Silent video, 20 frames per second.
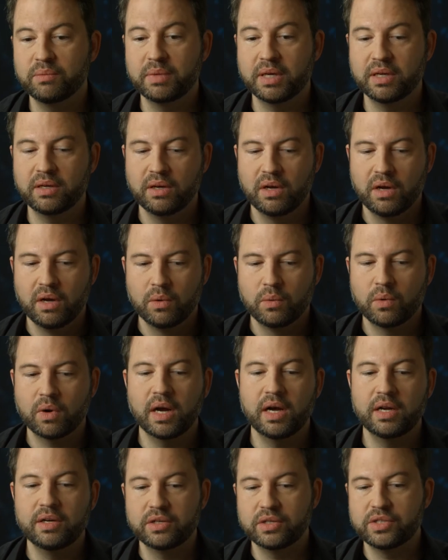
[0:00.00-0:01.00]
but
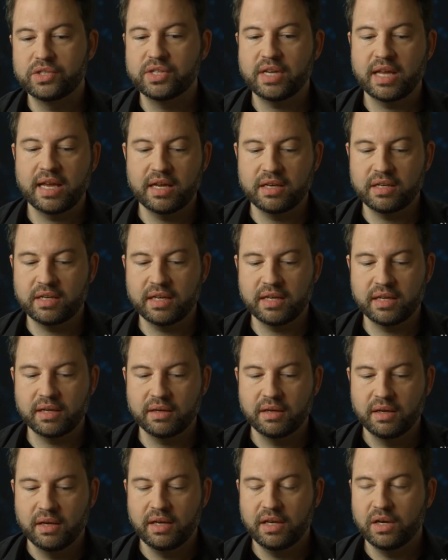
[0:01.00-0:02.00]
we're
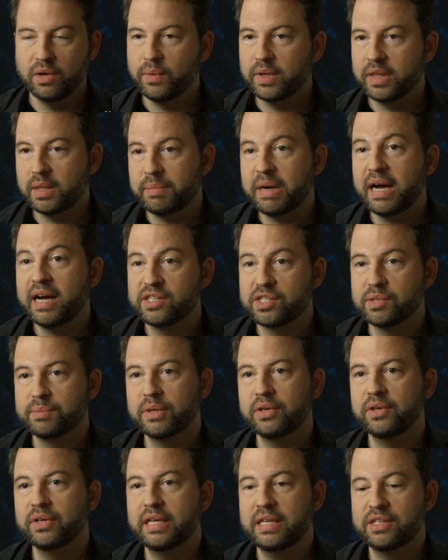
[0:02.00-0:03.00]
understanding, you know, what the
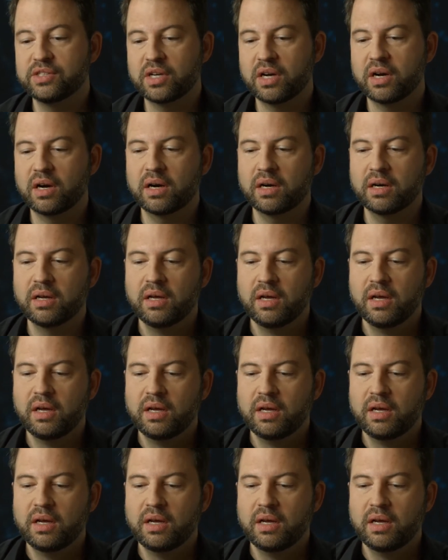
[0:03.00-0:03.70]
possibilities are,